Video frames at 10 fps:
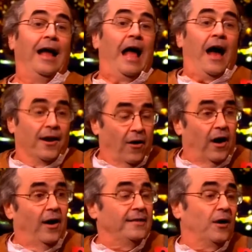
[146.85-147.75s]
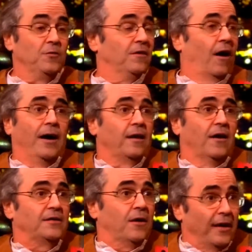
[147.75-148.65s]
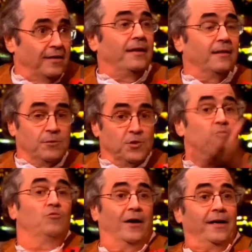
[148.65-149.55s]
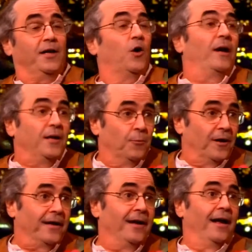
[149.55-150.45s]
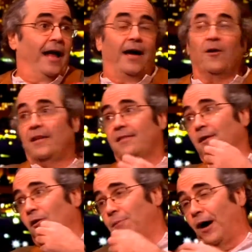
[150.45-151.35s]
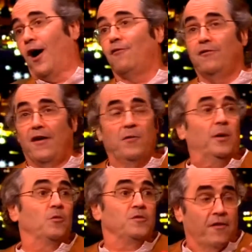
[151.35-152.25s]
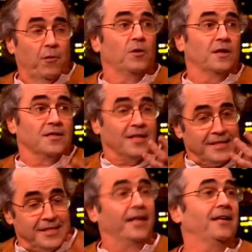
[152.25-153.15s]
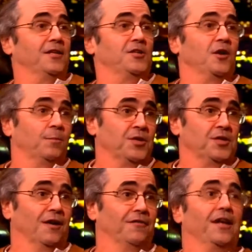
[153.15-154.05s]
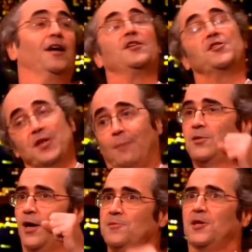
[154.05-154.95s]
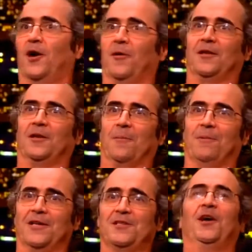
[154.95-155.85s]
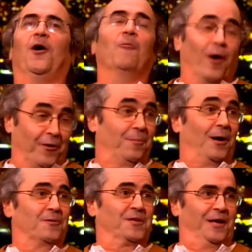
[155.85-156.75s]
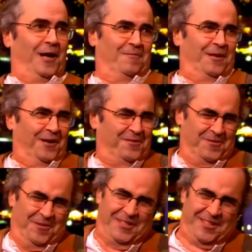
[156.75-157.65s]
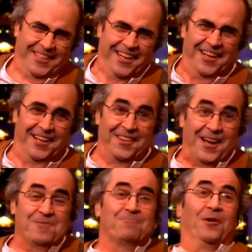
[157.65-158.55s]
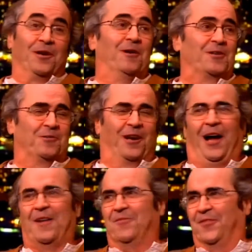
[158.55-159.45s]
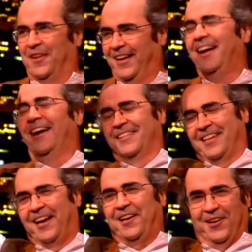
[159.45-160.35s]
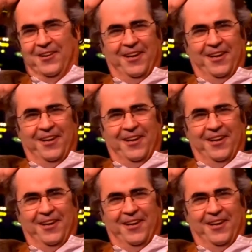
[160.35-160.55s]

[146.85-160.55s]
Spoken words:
And I think it was good radio anyway. And I think on behalf of everyone who's ever wanted to say, take this job and shove it, sometimes you go into the abyss and worry about what's going to happen afterwards. And that's pretty much what happened. Thank you.